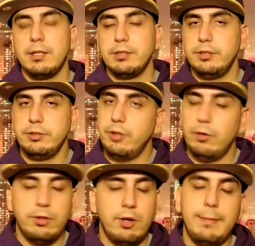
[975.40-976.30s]
Don't
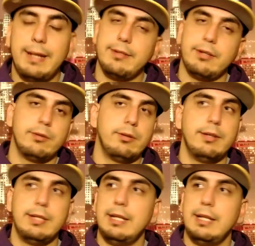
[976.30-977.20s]
throw him out there on
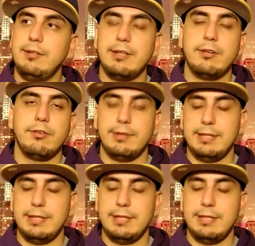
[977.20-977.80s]
the elite centers.